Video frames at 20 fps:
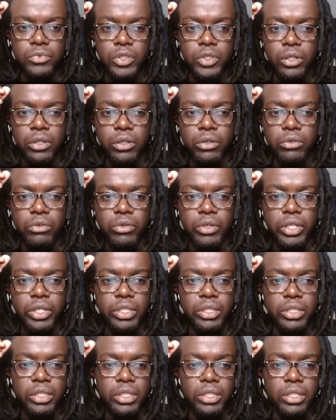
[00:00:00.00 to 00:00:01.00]
All right.
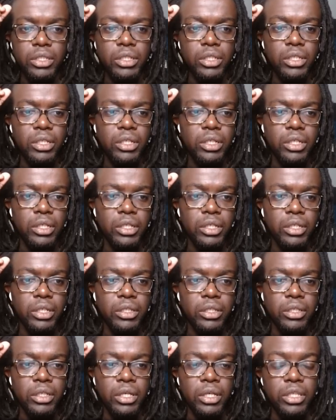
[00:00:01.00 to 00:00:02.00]
Then
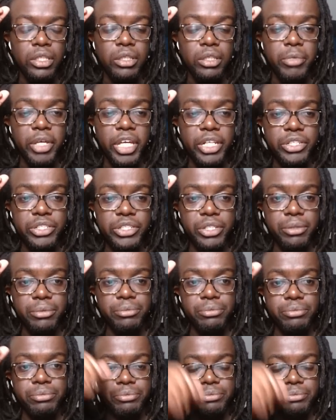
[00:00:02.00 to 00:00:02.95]
the manager.